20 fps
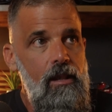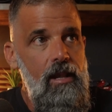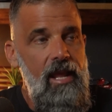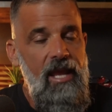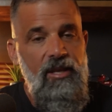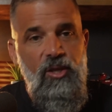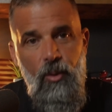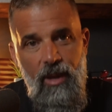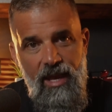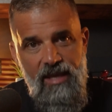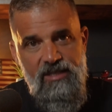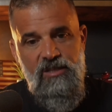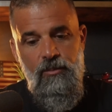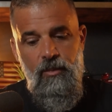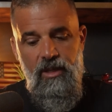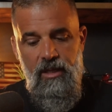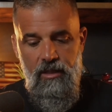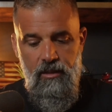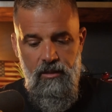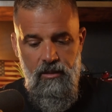And you asked
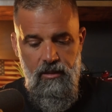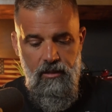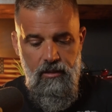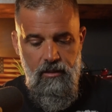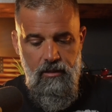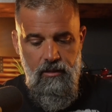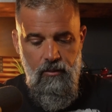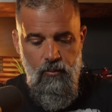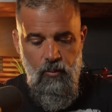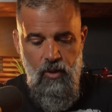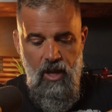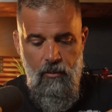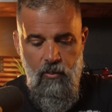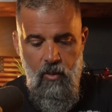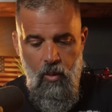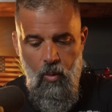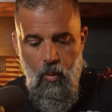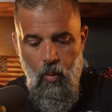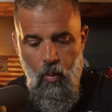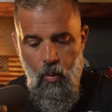me,
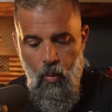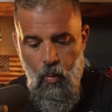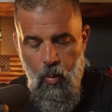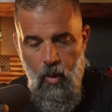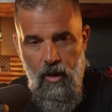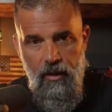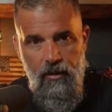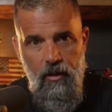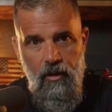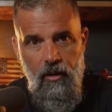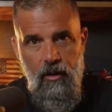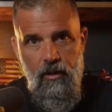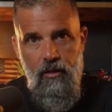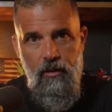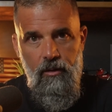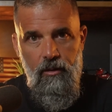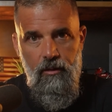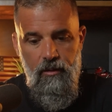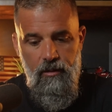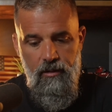Rob, what
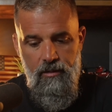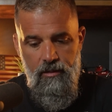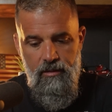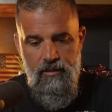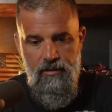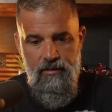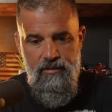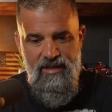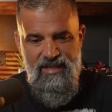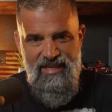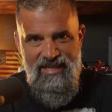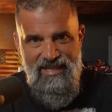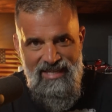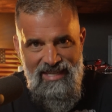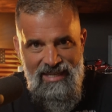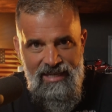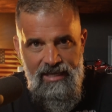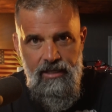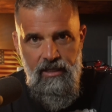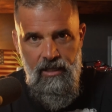are the
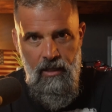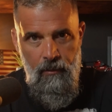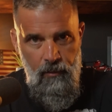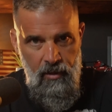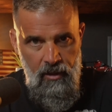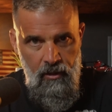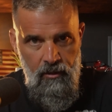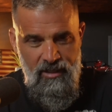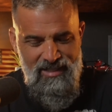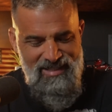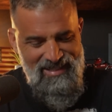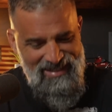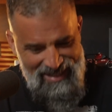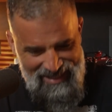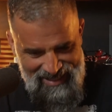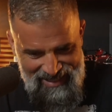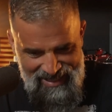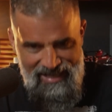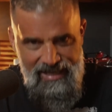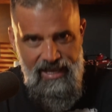key components, the
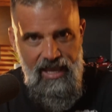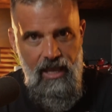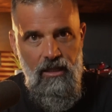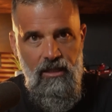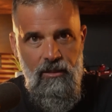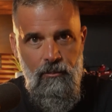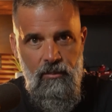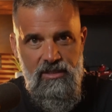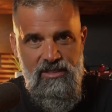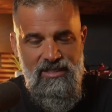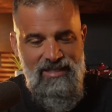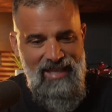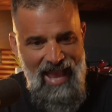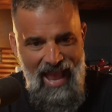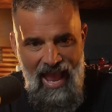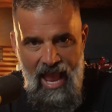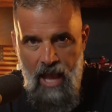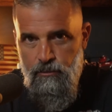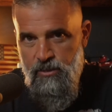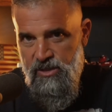key elements, the
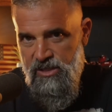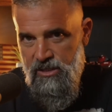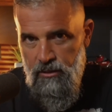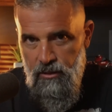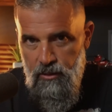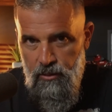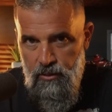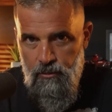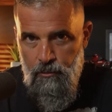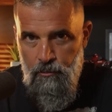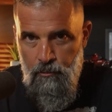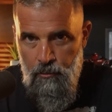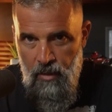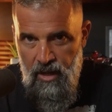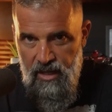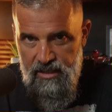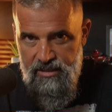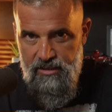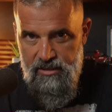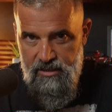absolute
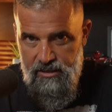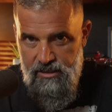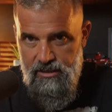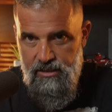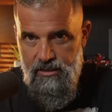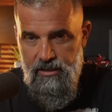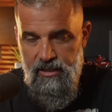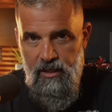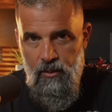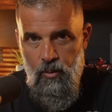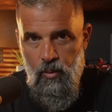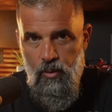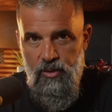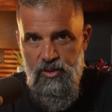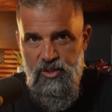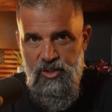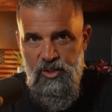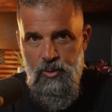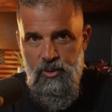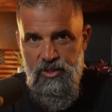musts in order
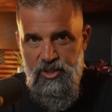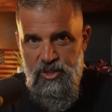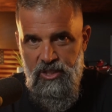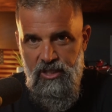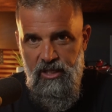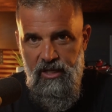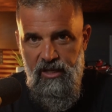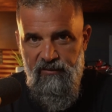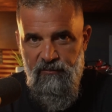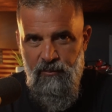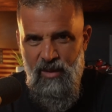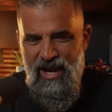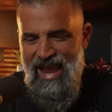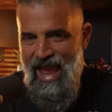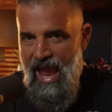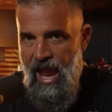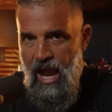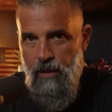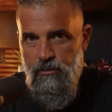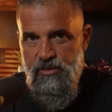to achieve my
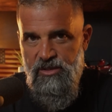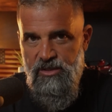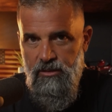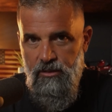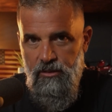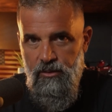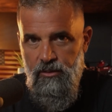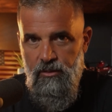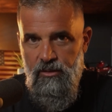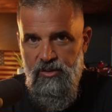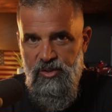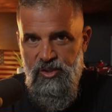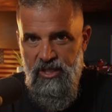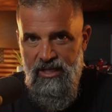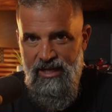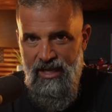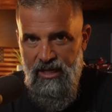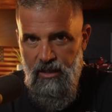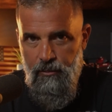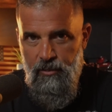absolute
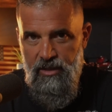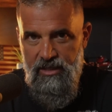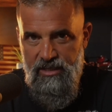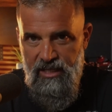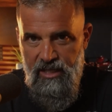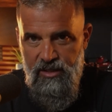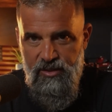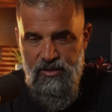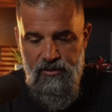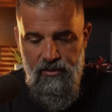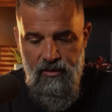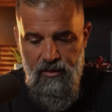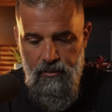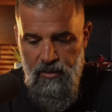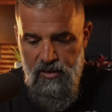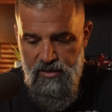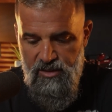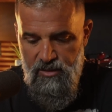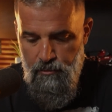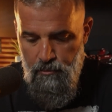genetic potential, the
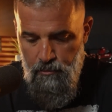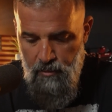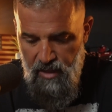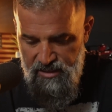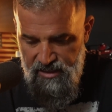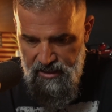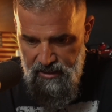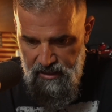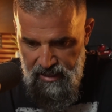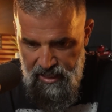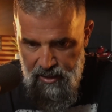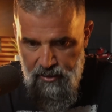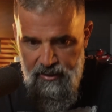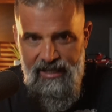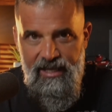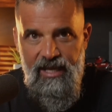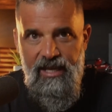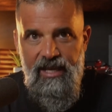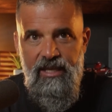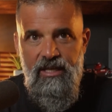most
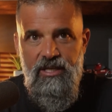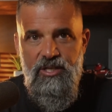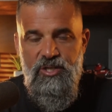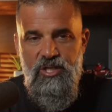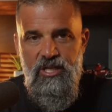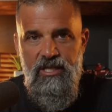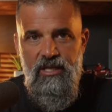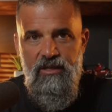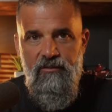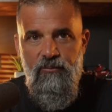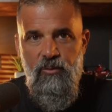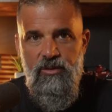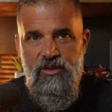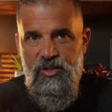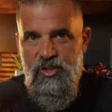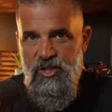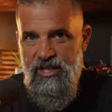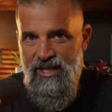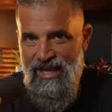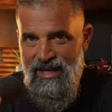muscularity I can achieve with the
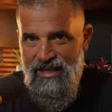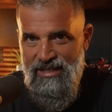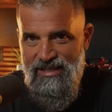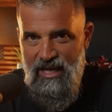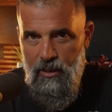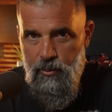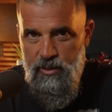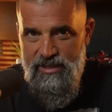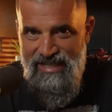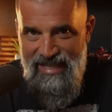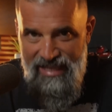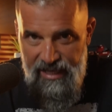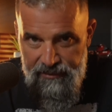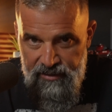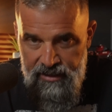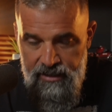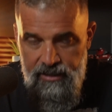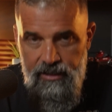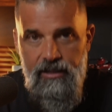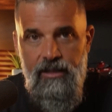genetics I was
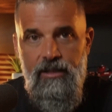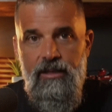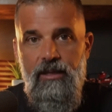given,